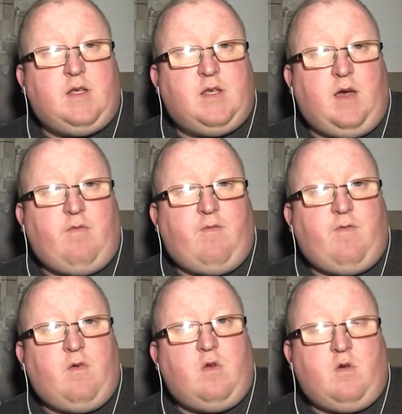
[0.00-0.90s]
safe.
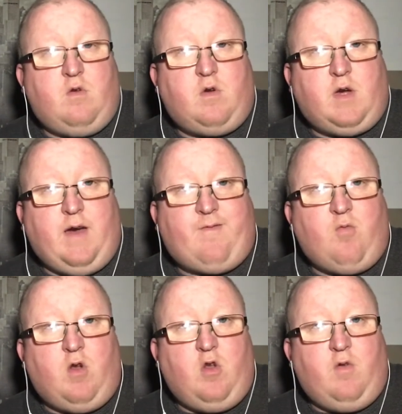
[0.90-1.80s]
After
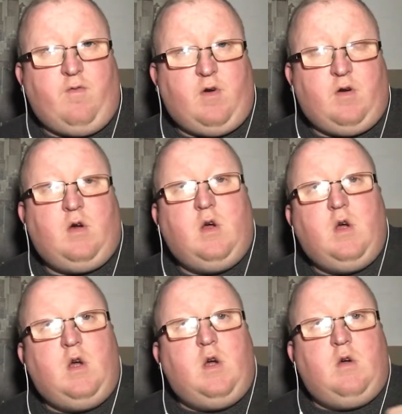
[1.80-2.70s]
one another,
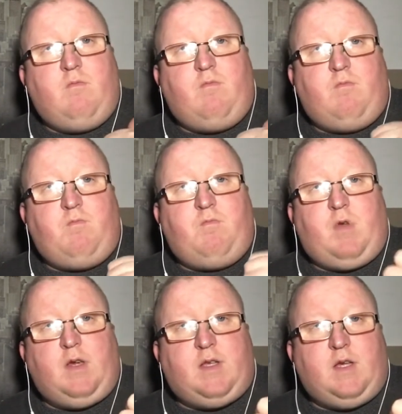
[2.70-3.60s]

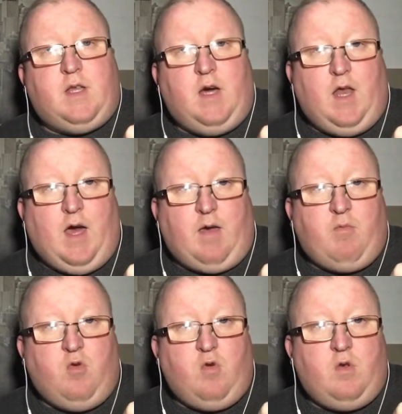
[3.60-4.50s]
please hit that like
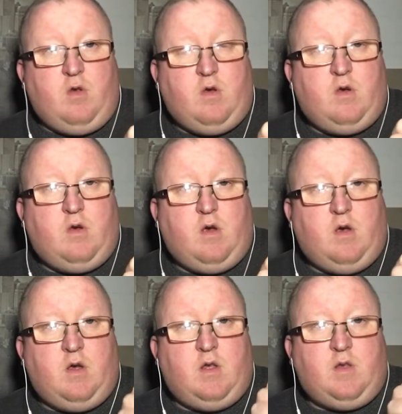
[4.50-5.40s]
button
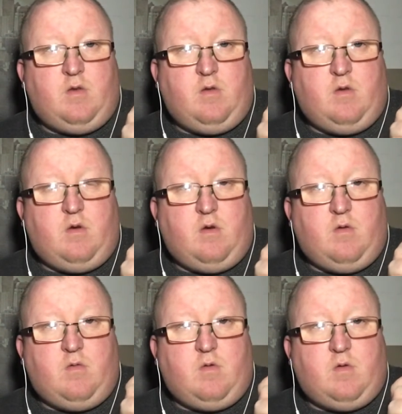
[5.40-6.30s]
and
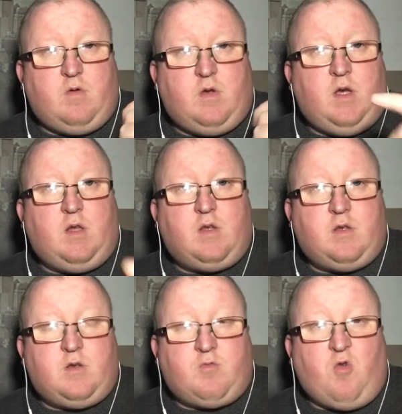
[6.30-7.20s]
hit the
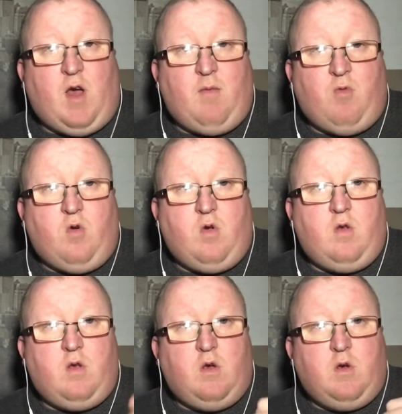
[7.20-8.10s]
subscribe
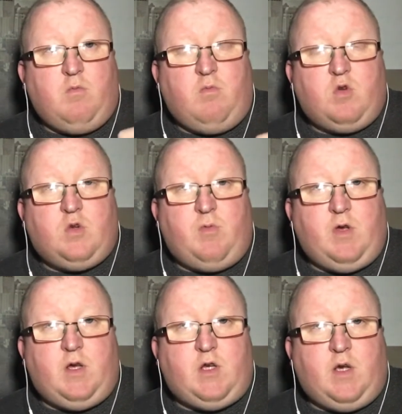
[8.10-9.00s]
button. Much
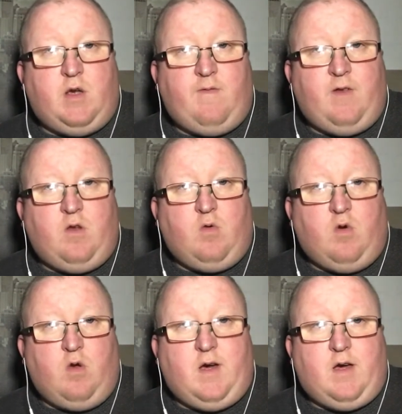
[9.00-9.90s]
appreciated if you do
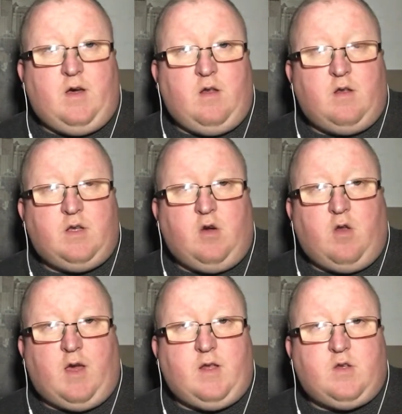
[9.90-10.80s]
all that, and I'll see you all
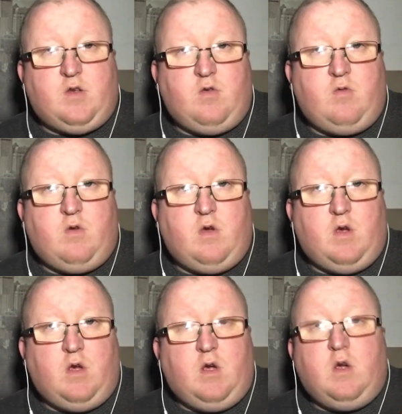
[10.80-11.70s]
again soon.
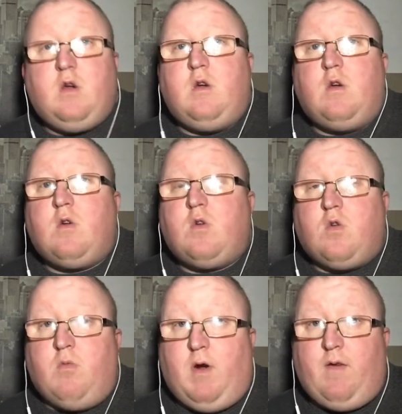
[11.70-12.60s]

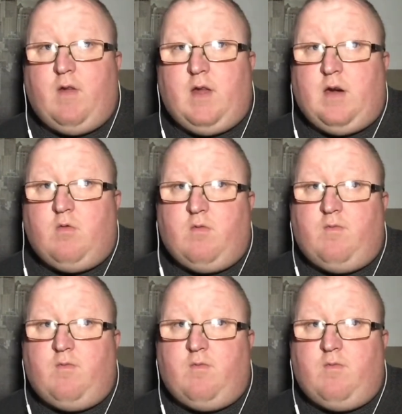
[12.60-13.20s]
Goodbye for now.